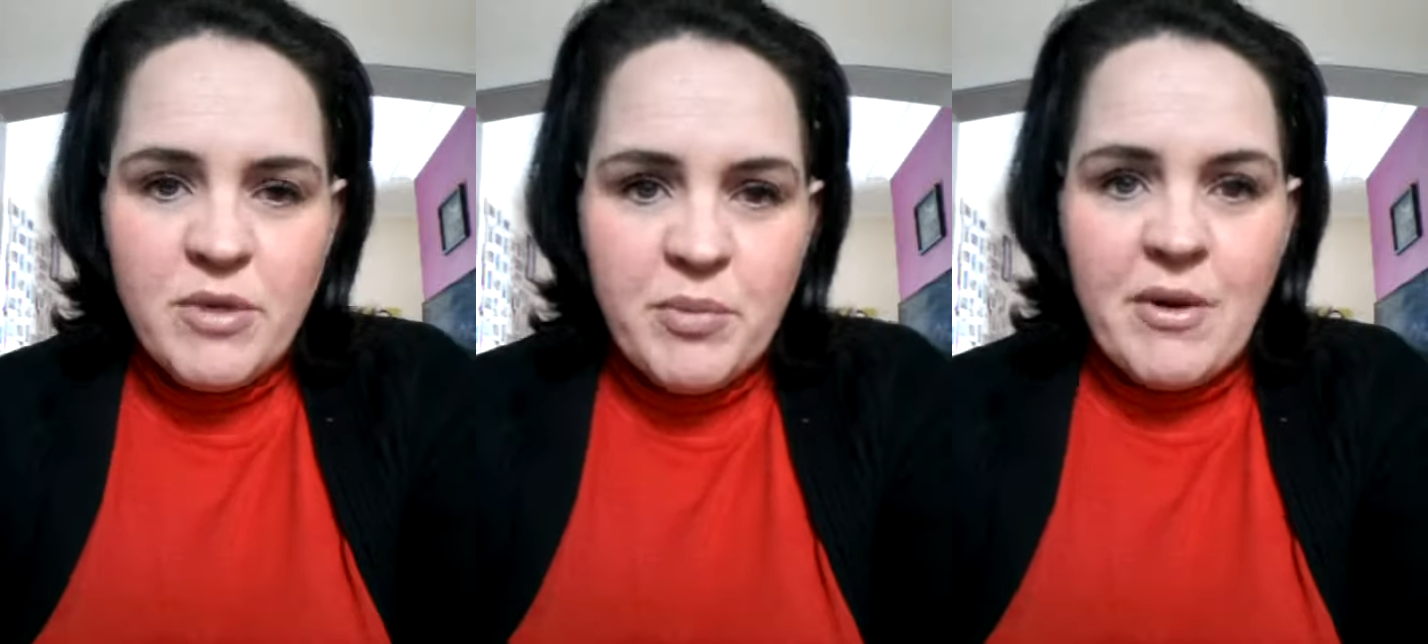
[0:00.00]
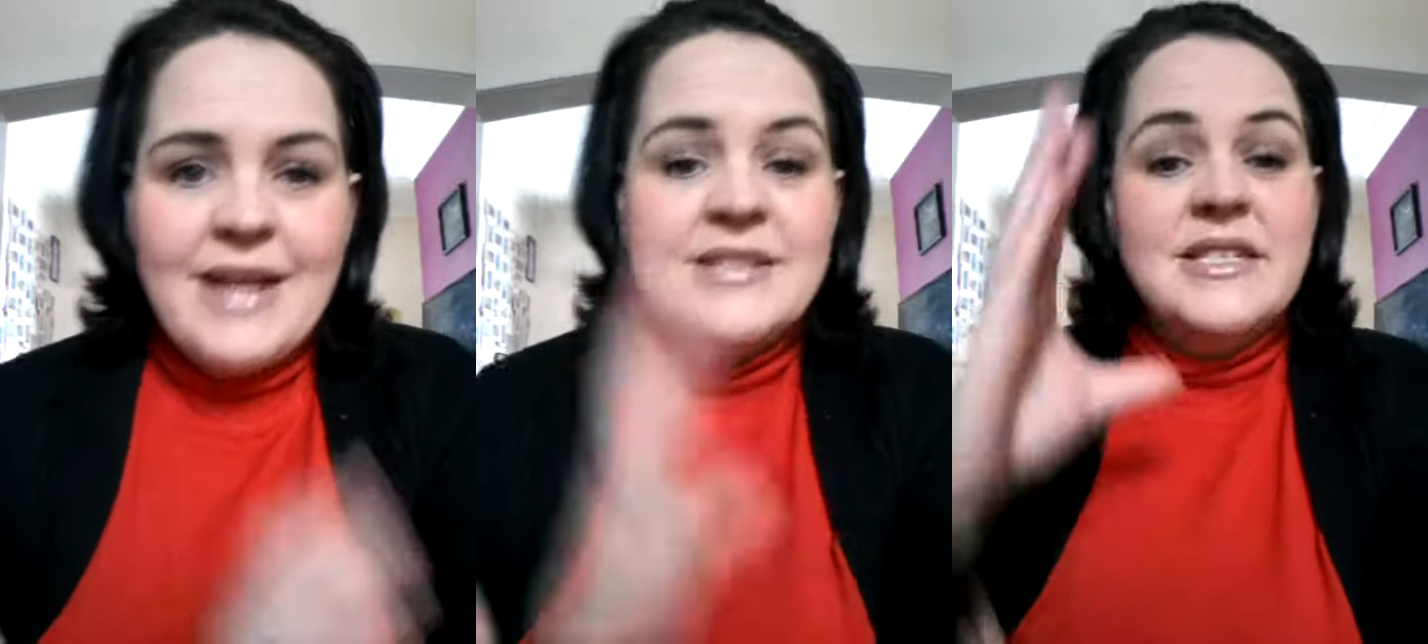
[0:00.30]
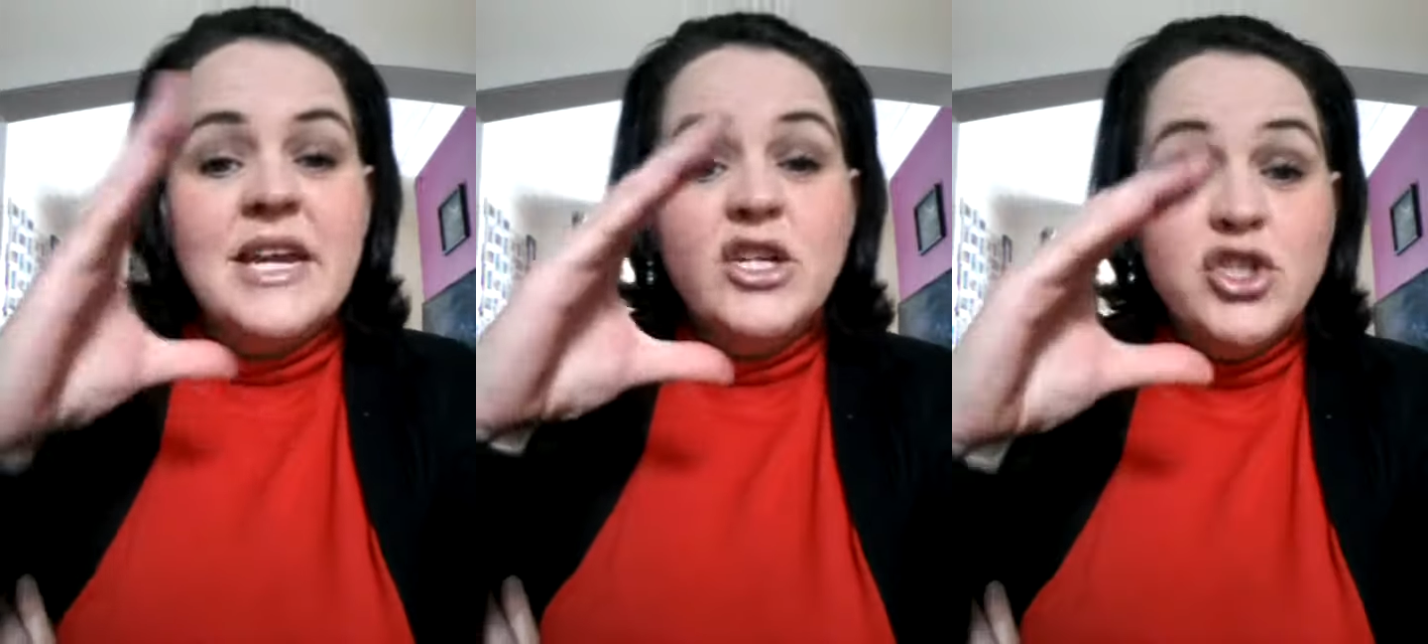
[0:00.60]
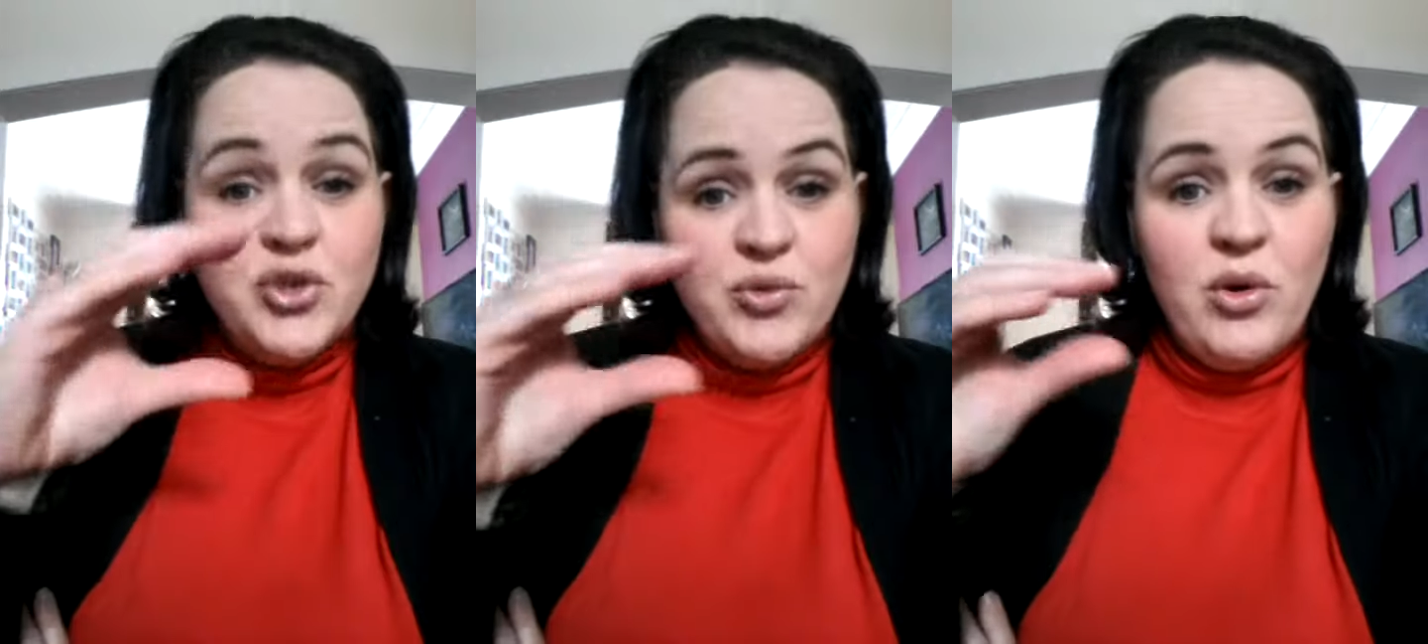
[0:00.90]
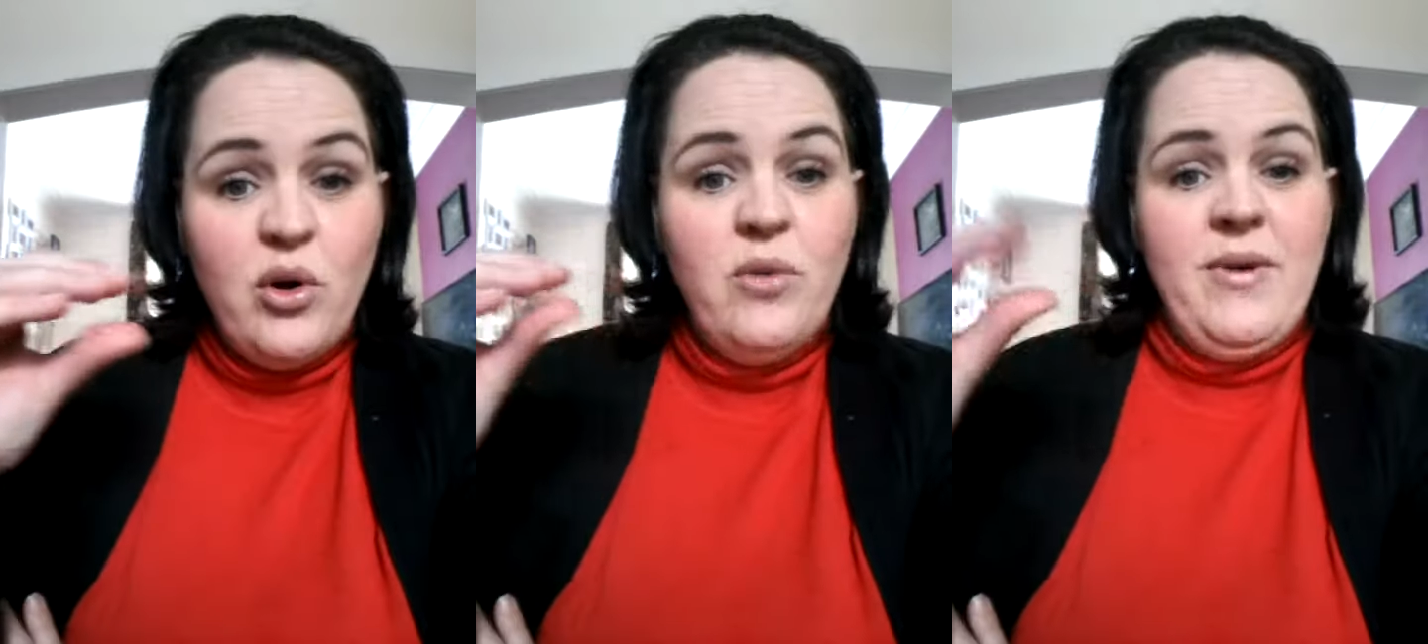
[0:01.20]
the breast in a
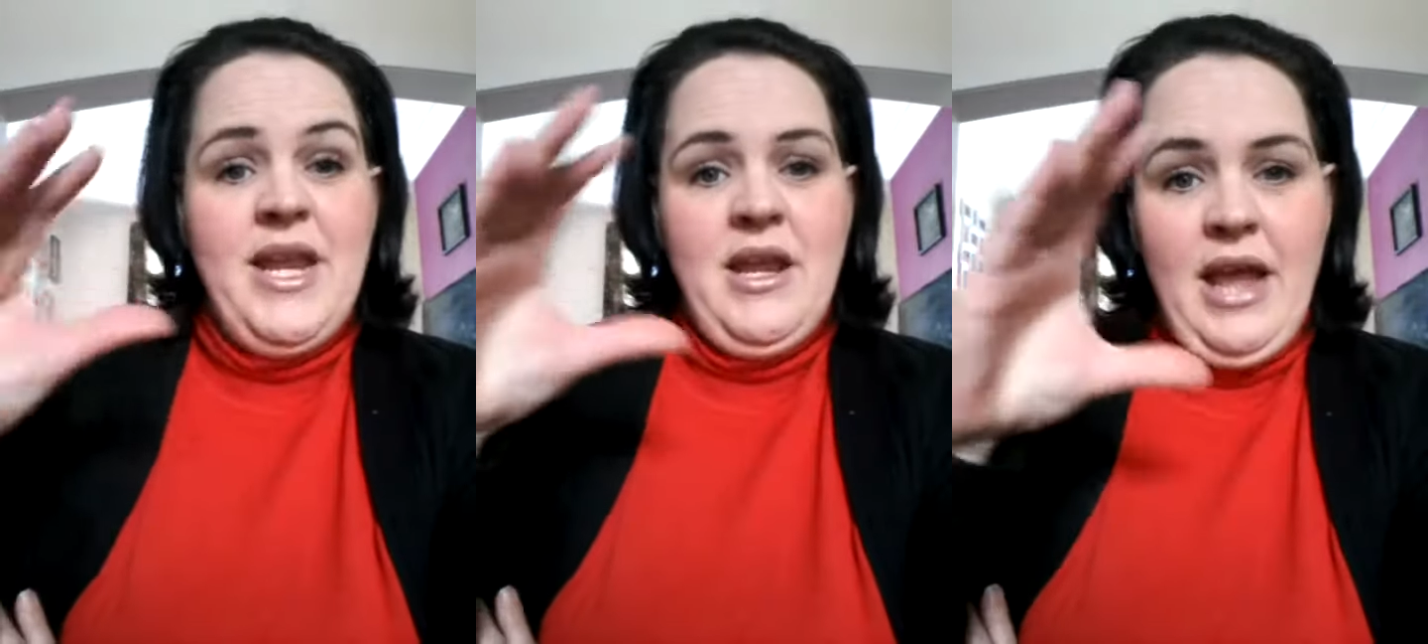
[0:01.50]
drawing